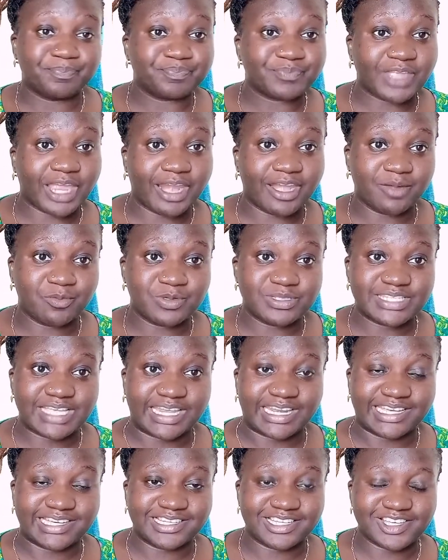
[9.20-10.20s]
karibu
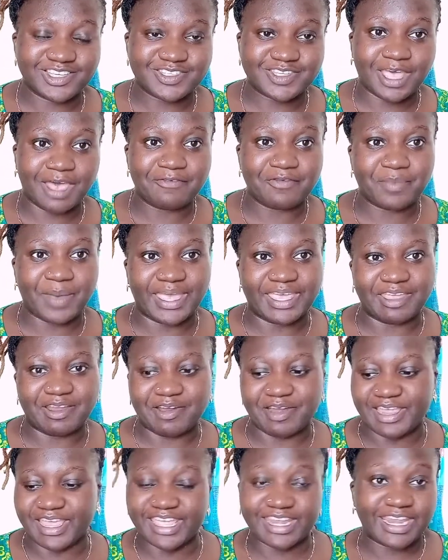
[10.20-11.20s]
sana, good to have you back here
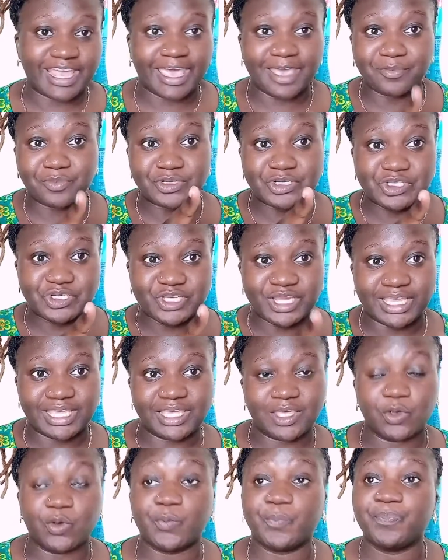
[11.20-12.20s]
again. I appreciate
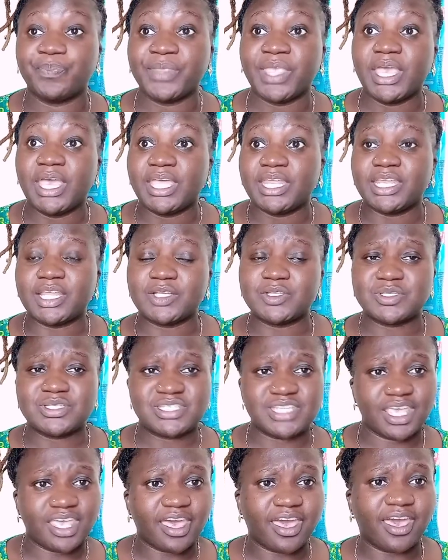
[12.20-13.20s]
you. Now
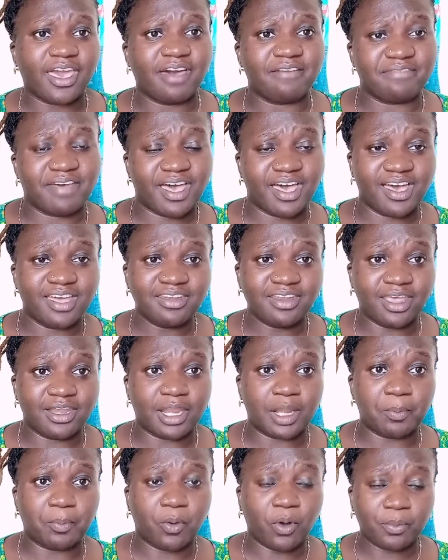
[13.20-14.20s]
today I have had an
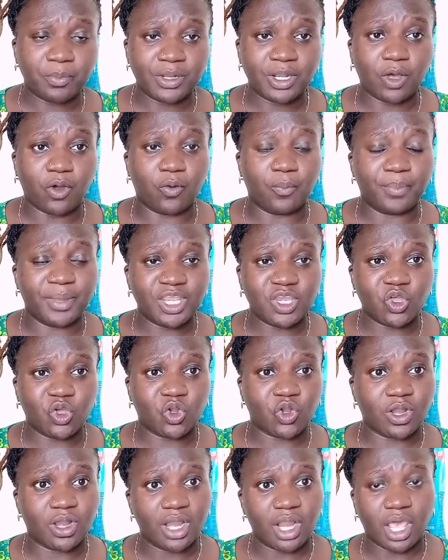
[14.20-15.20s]
unpopular
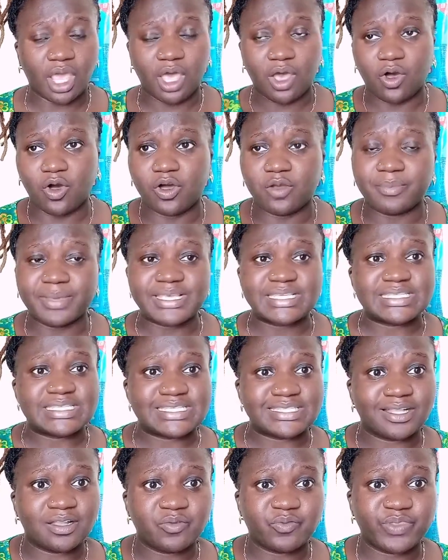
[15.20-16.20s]
opinion on
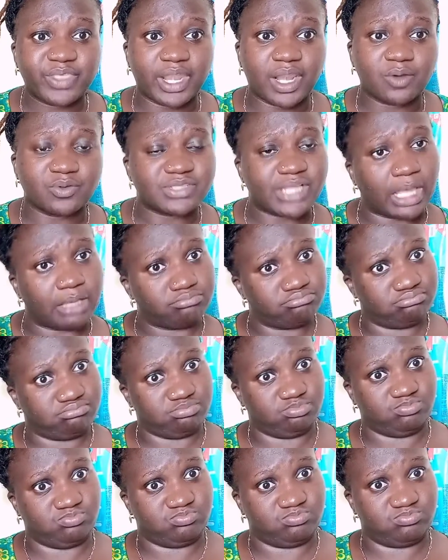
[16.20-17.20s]
myself that I was like,
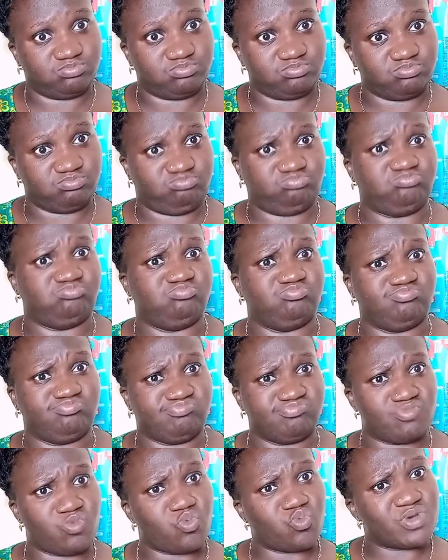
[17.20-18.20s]

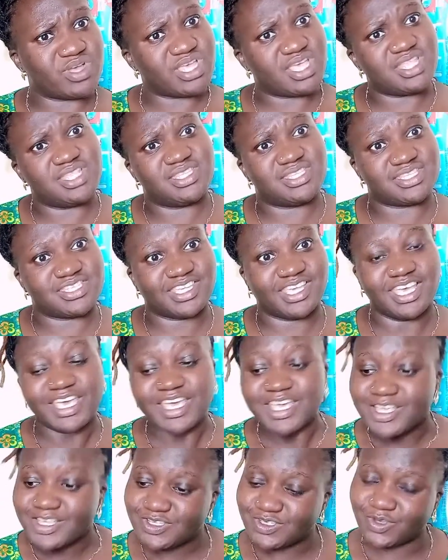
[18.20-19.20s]
what?
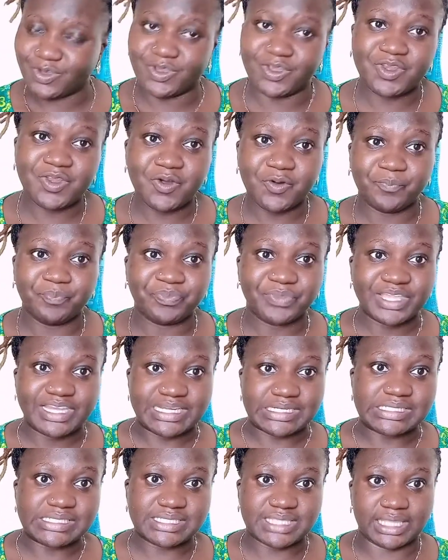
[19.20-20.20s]
So you know,
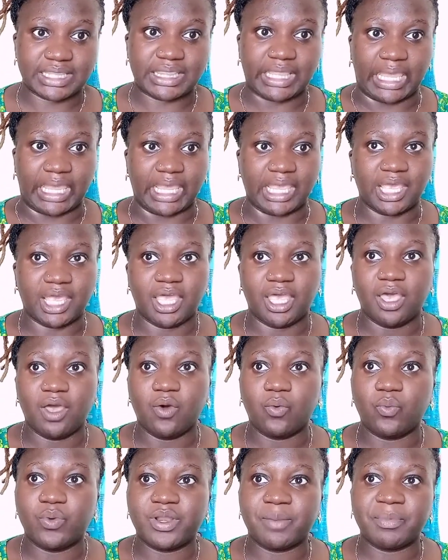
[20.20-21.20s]
here's the thing.
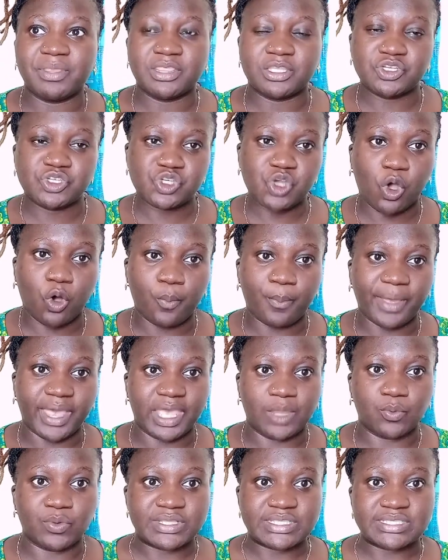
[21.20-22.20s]
When I'm in the shop
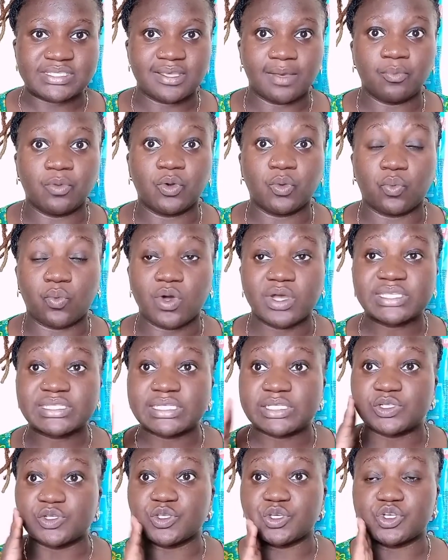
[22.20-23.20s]
and when someone walks
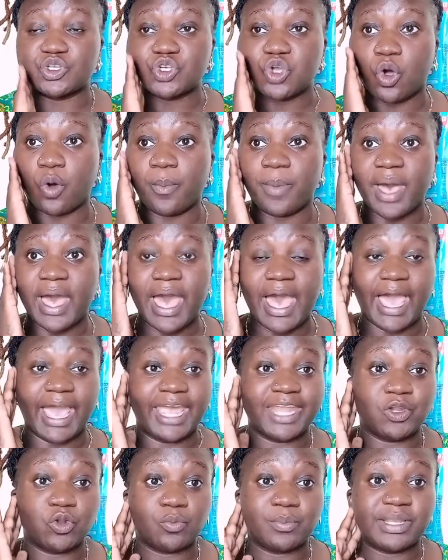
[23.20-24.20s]
into the shop,
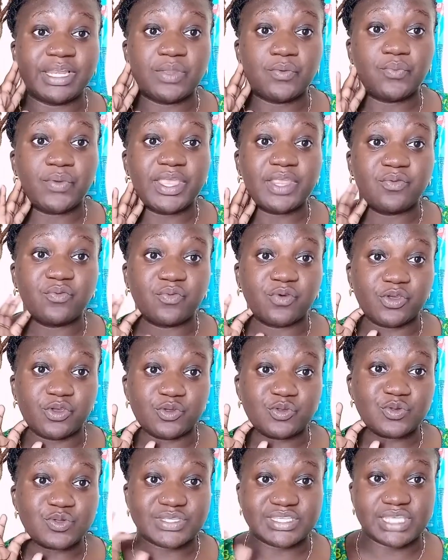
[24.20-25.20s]
I normally wait for
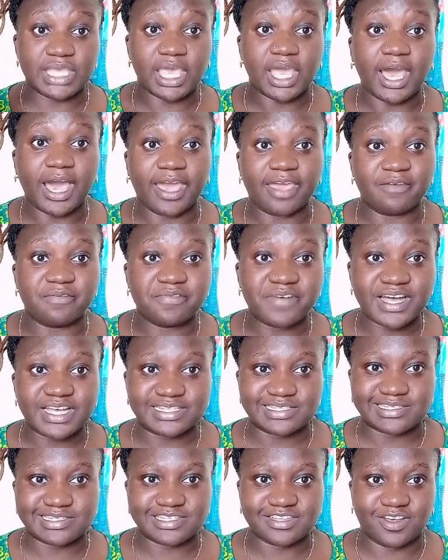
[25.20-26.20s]
you to say hi
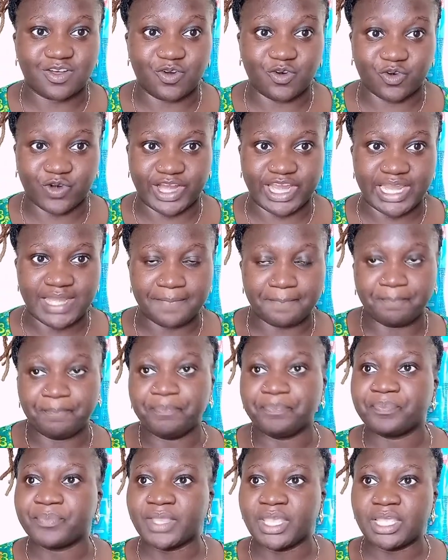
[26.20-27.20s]
first, all right?
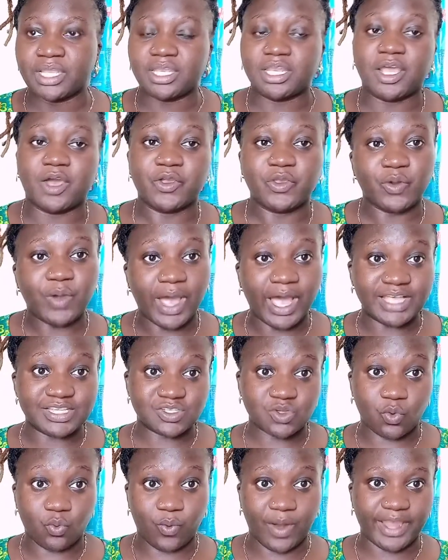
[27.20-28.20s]
Now you
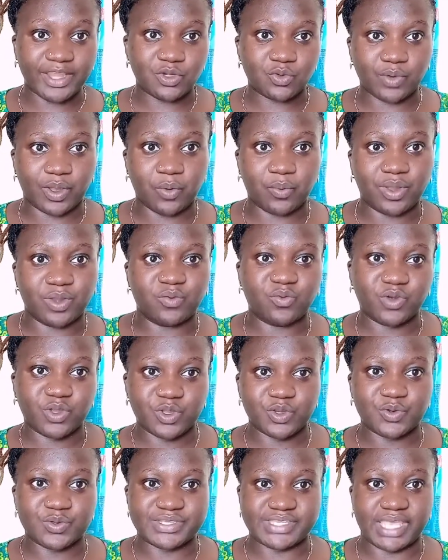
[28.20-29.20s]
ask, why do I wait for
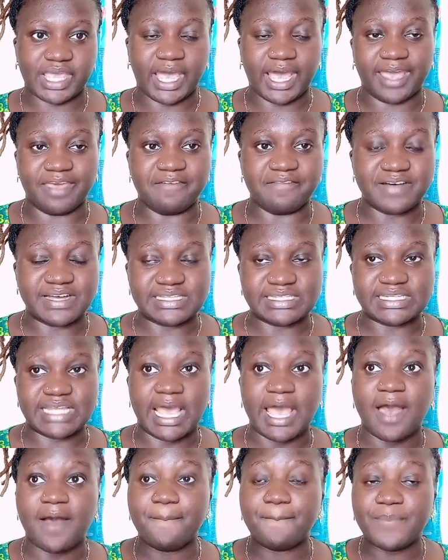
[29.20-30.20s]
you to say hi first?
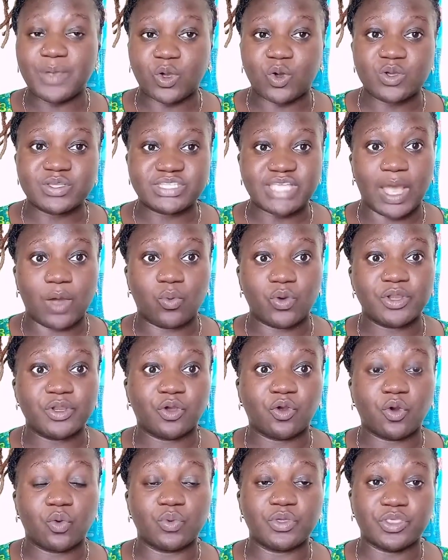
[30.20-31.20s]
Because I want to
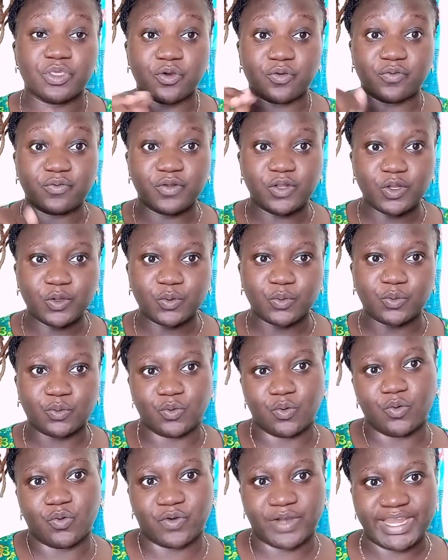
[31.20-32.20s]
go with your flow,
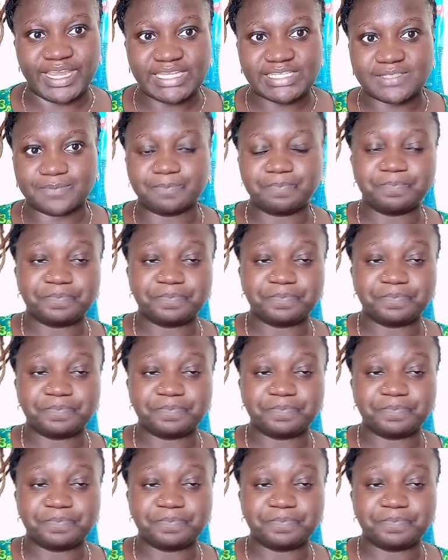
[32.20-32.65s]
all right?